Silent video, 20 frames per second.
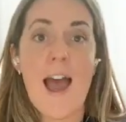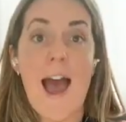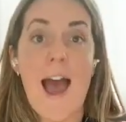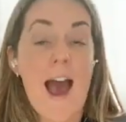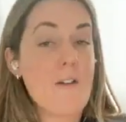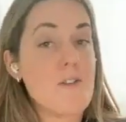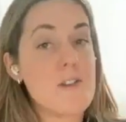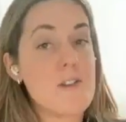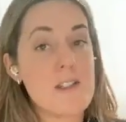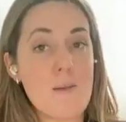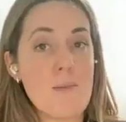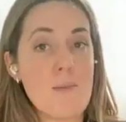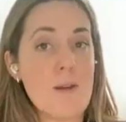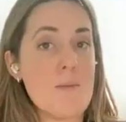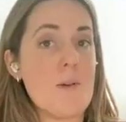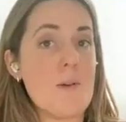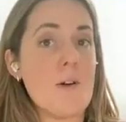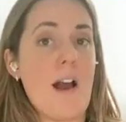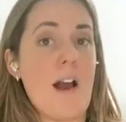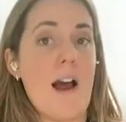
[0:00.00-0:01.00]
Half the time
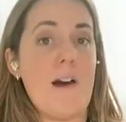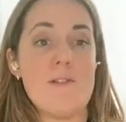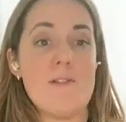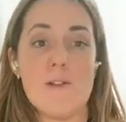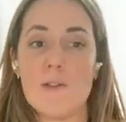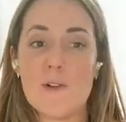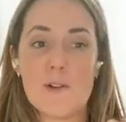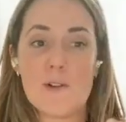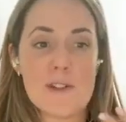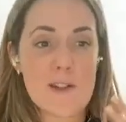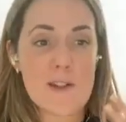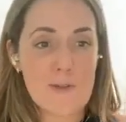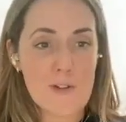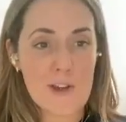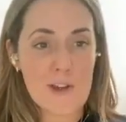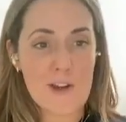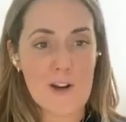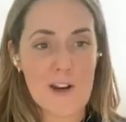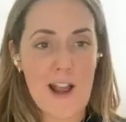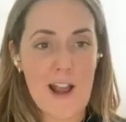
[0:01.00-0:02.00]
people have difficulty
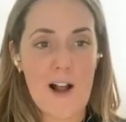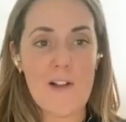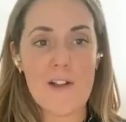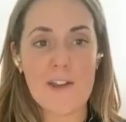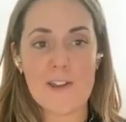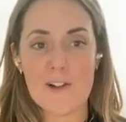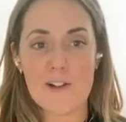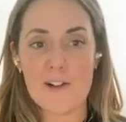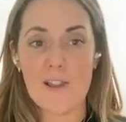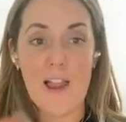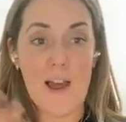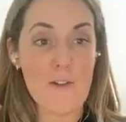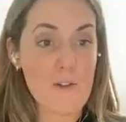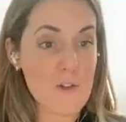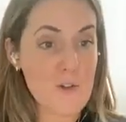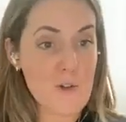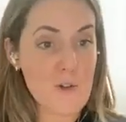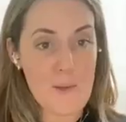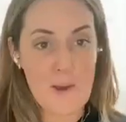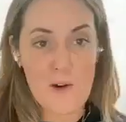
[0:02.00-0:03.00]
figuring out like their
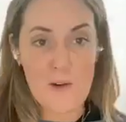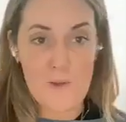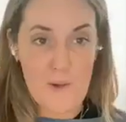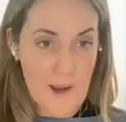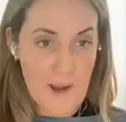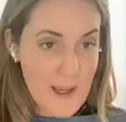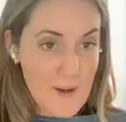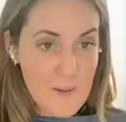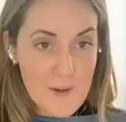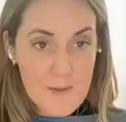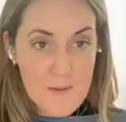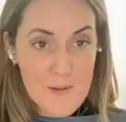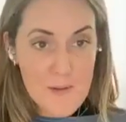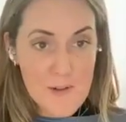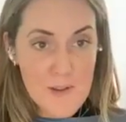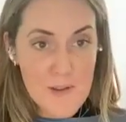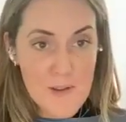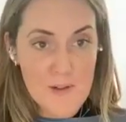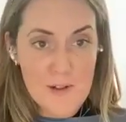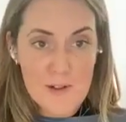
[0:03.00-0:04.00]
left from their right when
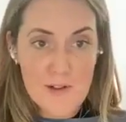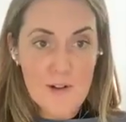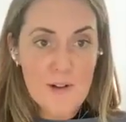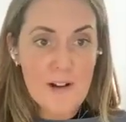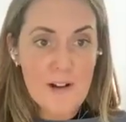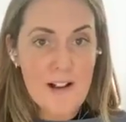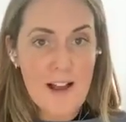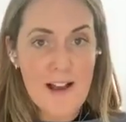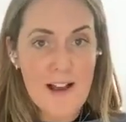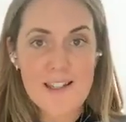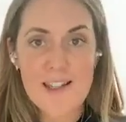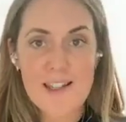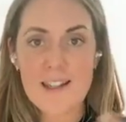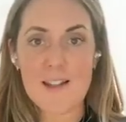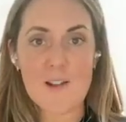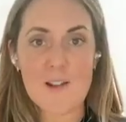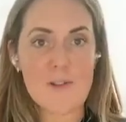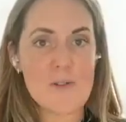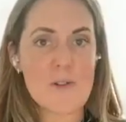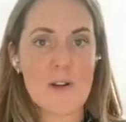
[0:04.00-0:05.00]
moving through a yoga class. And
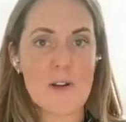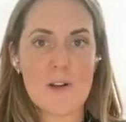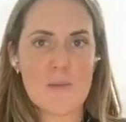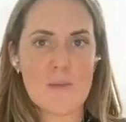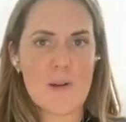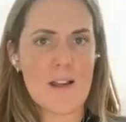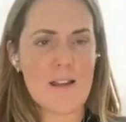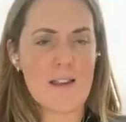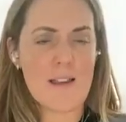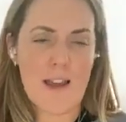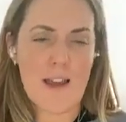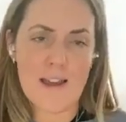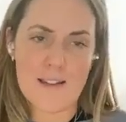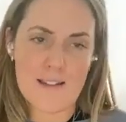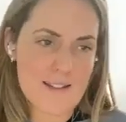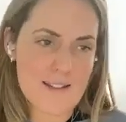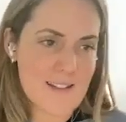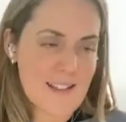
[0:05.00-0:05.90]
then you start being like,